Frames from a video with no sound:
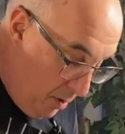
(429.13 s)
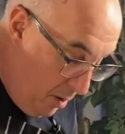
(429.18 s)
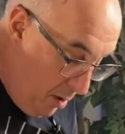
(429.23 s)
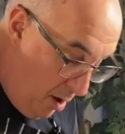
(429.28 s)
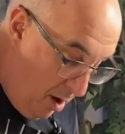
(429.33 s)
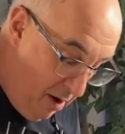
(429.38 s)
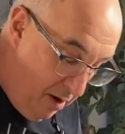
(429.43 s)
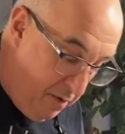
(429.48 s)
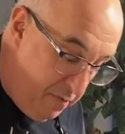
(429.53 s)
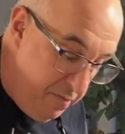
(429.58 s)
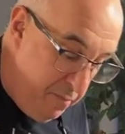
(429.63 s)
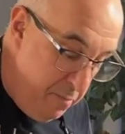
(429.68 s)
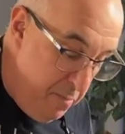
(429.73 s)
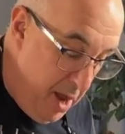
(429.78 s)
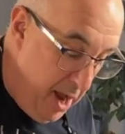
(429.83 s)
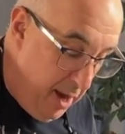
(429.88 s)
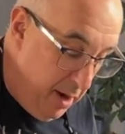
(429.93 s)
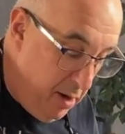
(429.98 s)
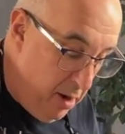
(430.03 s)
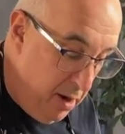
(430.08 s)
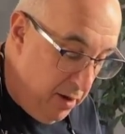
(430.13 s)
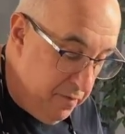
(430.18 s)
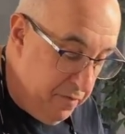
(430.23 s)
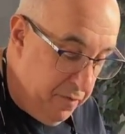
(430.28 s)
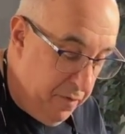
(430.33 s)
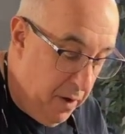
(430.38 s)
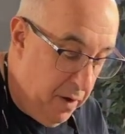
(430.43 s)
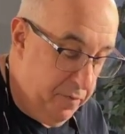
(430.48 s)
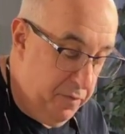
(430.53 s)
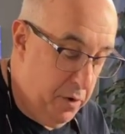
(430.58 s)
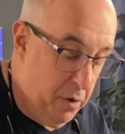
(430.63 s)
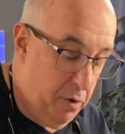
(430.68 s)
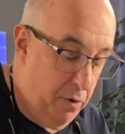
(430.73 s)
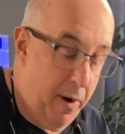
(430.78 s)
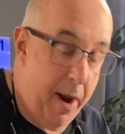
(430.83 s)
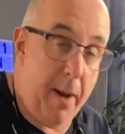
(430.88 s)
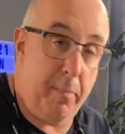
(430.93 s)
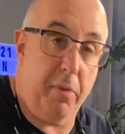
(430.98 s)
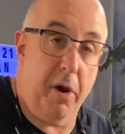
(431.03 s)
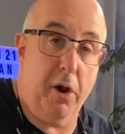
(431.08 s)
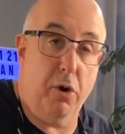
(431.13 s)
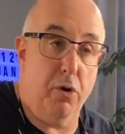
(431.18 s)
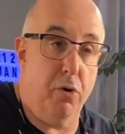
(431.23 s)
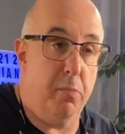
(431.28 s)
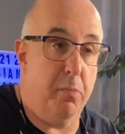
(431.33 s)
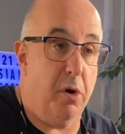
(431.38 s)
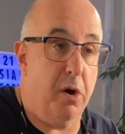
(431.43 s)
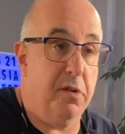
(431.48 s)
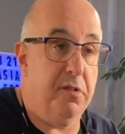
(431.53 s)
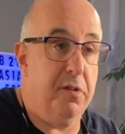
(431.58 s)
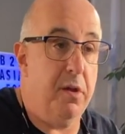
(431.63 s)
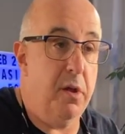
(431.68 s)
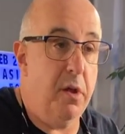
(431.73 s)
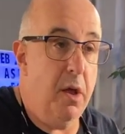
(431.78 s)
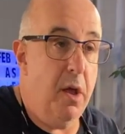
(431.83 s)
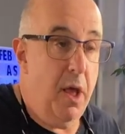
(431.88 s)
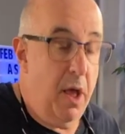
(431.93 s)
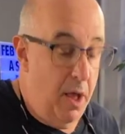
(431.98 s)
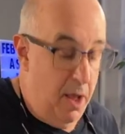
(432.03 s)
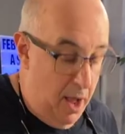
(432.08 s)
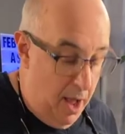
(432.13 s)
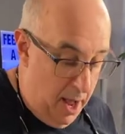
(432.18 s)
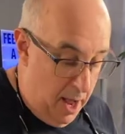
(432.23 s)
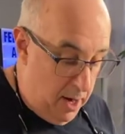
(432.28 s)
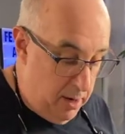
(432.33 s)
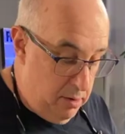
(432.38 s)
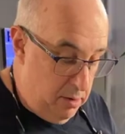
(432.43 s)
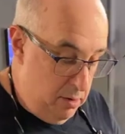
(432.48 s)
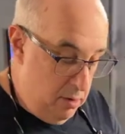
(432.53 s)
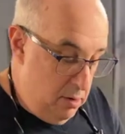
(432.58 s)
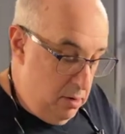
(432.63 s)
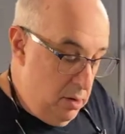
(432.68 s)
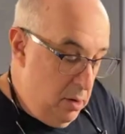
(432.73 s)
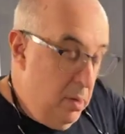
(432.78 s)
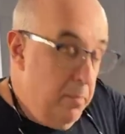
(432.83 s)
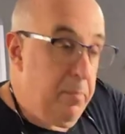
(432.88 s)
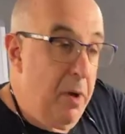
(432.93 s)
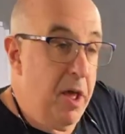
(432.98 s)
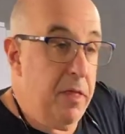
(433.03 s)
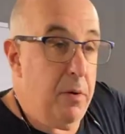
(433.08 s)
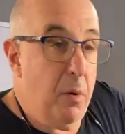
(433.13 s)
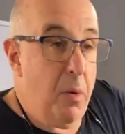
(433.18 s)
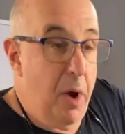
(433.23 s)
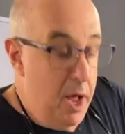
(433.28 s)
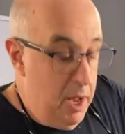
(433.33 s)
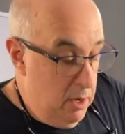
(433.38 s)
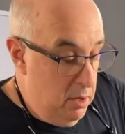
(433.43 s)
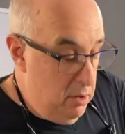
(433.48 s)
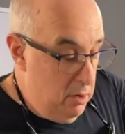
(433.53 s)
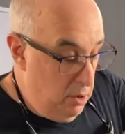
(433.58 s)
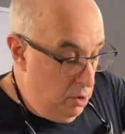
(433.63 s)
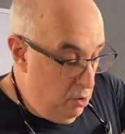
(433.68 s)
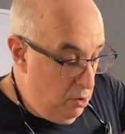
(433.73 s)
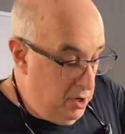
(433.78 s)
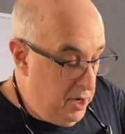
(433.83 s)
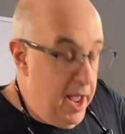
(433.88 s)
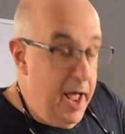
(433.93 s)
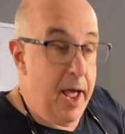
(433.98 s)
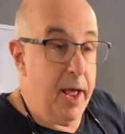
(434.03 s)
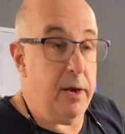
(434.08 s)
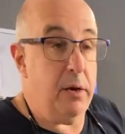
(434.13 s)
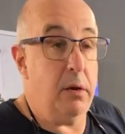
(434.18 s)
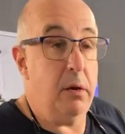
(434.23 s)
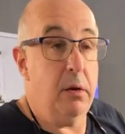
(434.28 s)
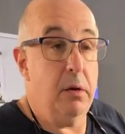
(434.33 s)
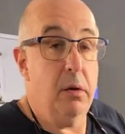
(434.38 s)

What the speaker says: of your crab rangoon books. And by the way, you can